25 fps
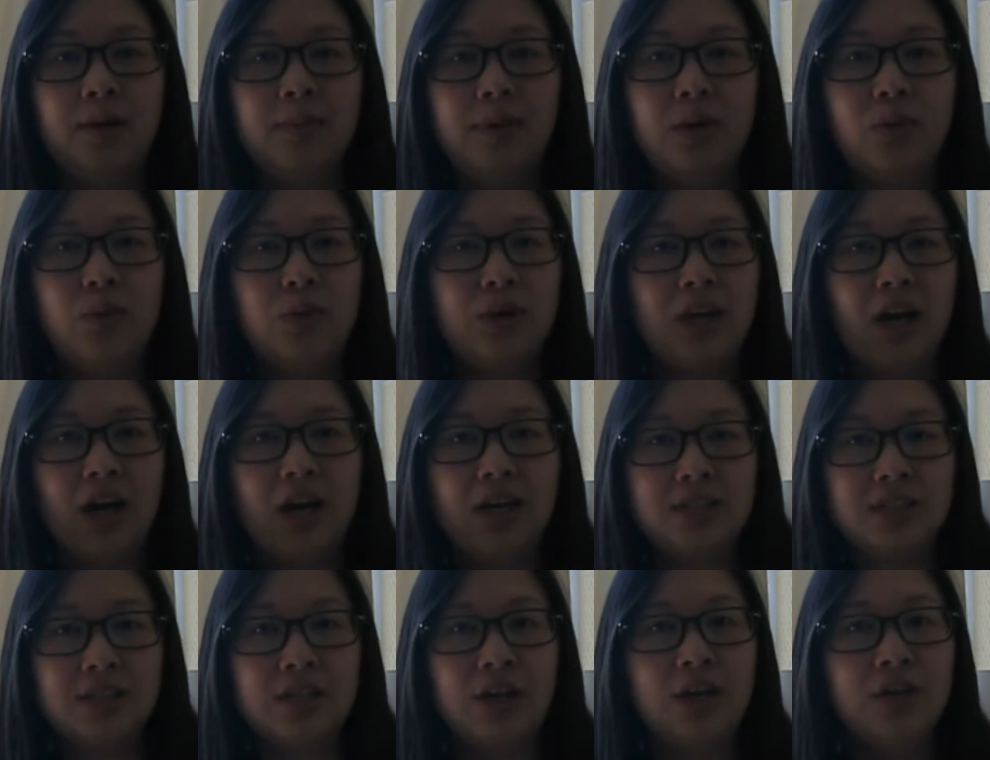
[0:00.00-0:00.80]
It would
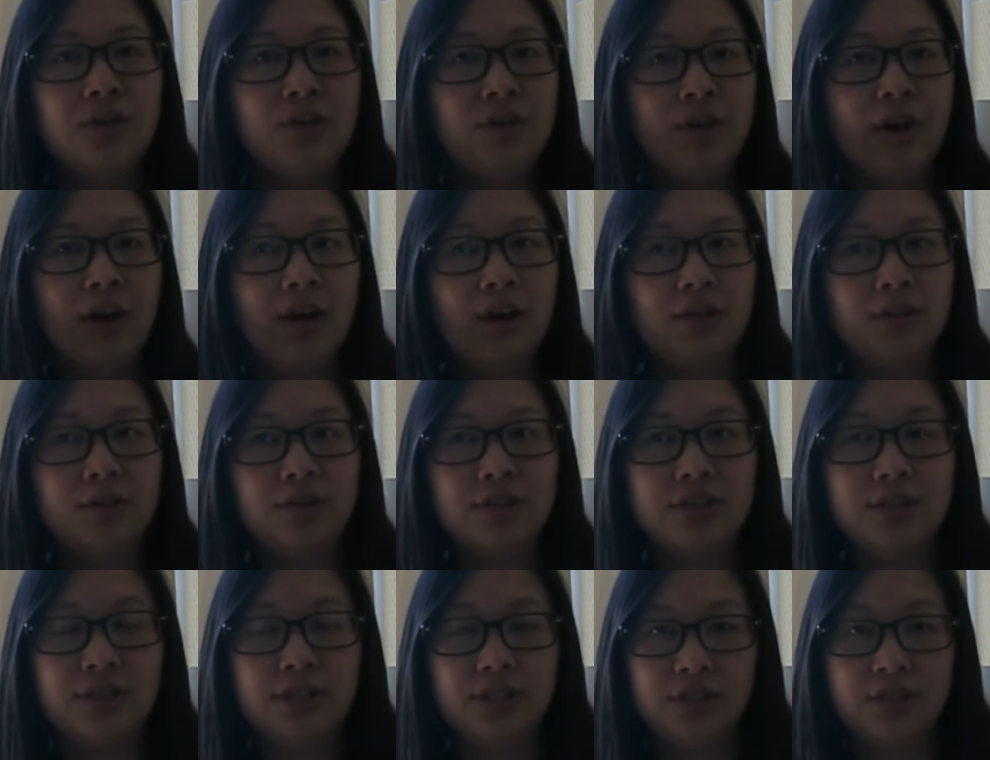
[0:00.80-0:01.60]
cost
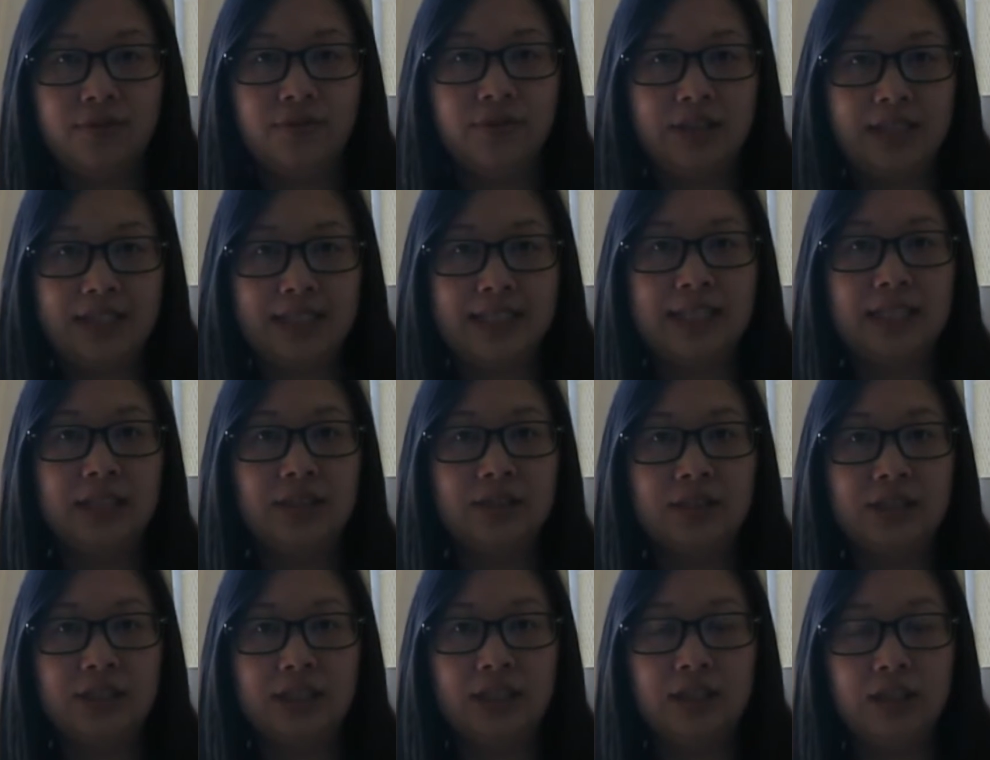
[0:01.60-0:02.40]
$100 just for the
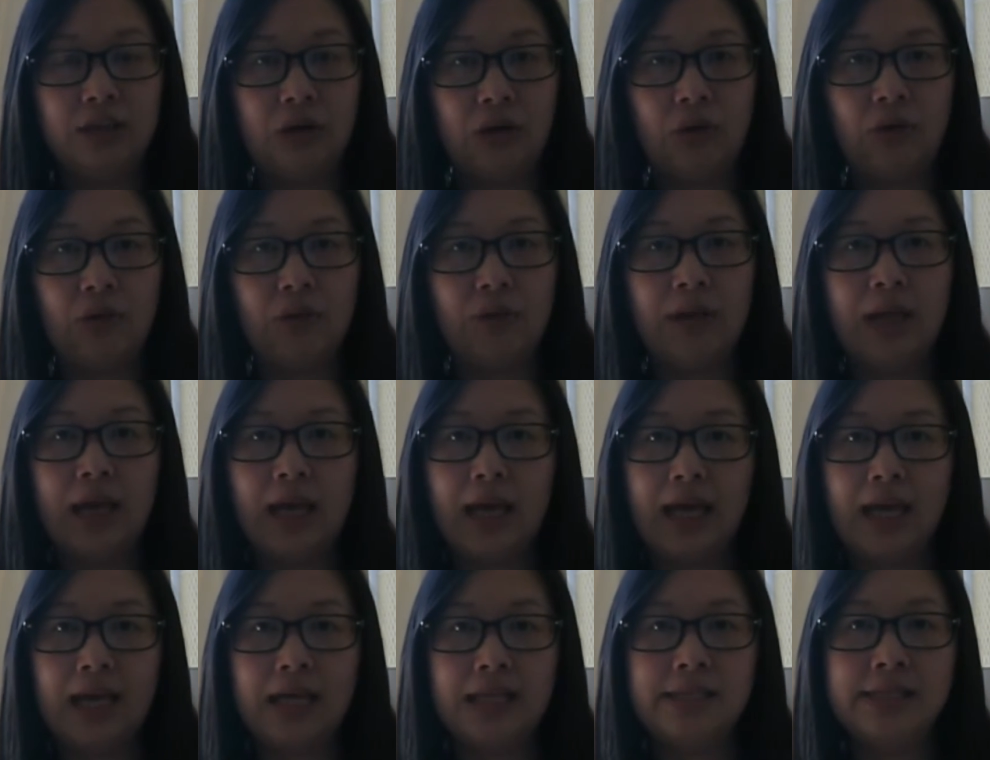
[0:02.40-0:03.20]
silks alone,
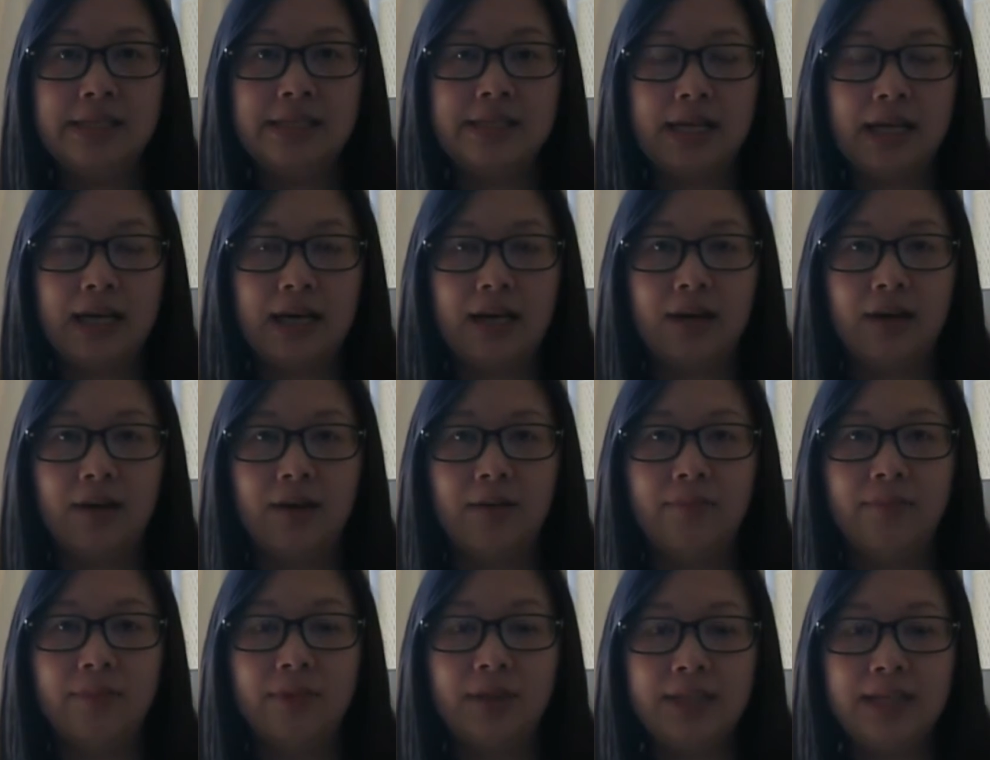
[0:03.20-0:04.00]
and
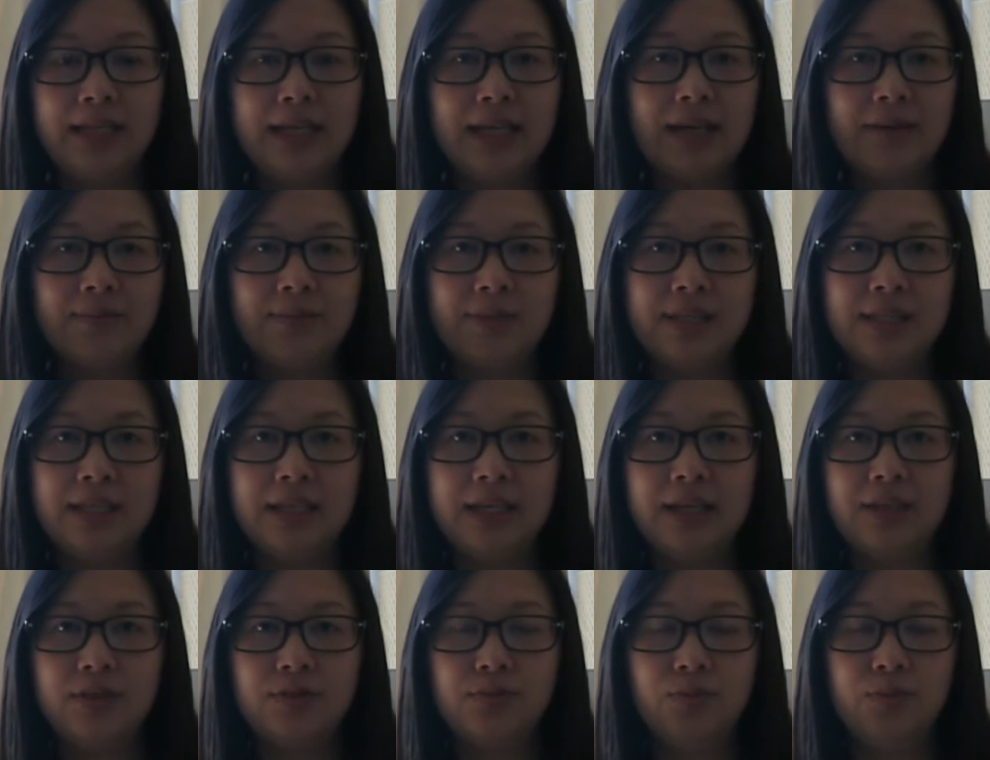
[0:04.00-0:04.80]
the
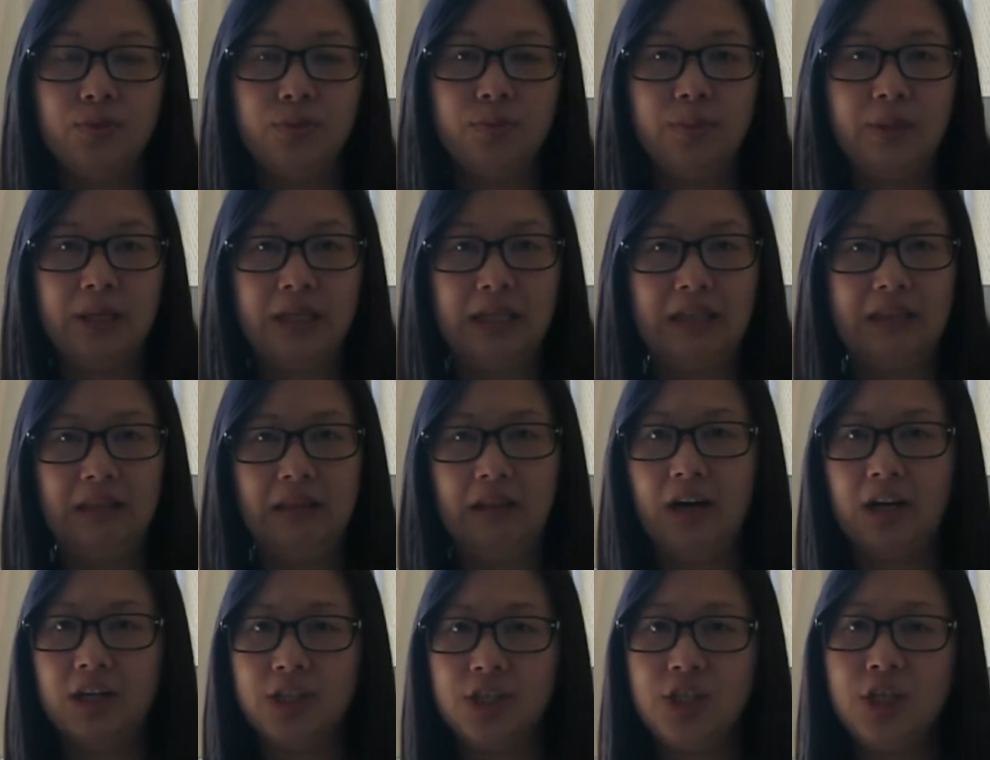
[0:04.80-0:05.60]
DMCs would be a
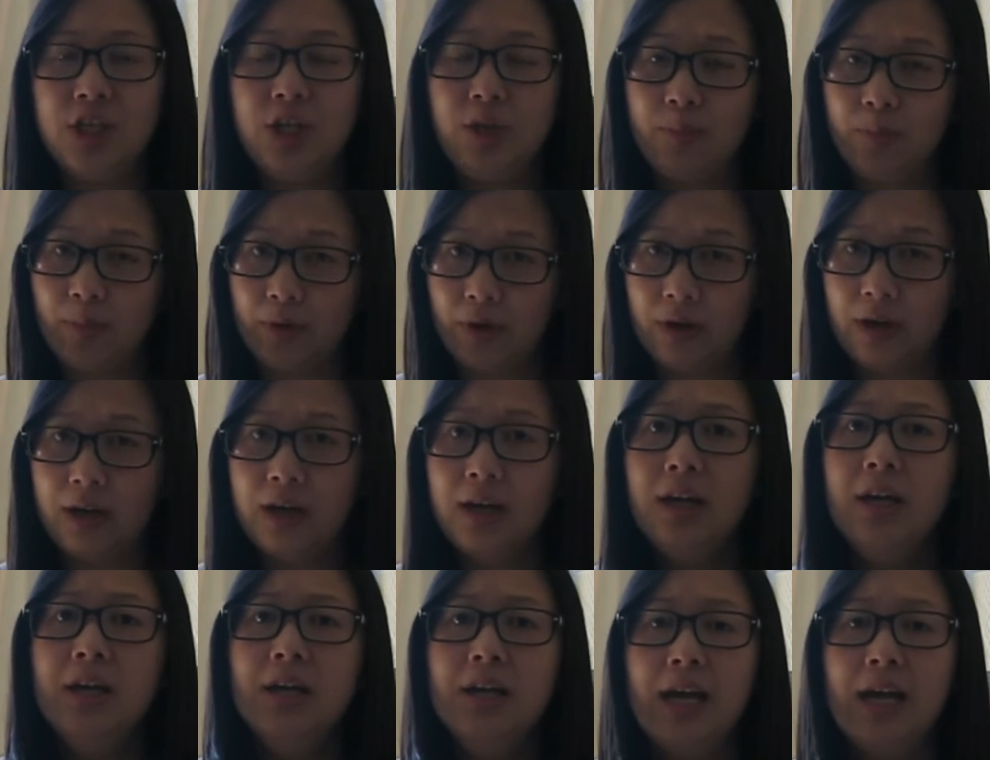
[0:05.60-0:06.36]
lot cheaper.